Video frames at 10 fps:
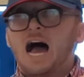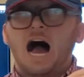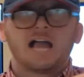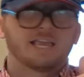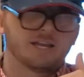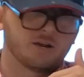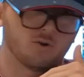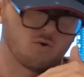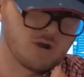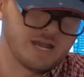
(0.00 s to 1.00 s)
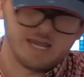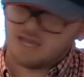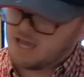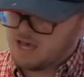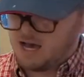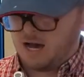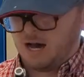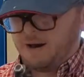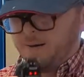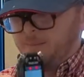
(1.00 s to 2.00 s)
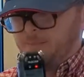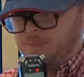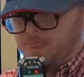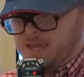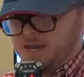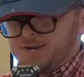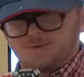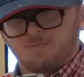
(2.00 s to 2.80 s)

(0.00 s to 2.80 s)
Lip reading: I can agree in its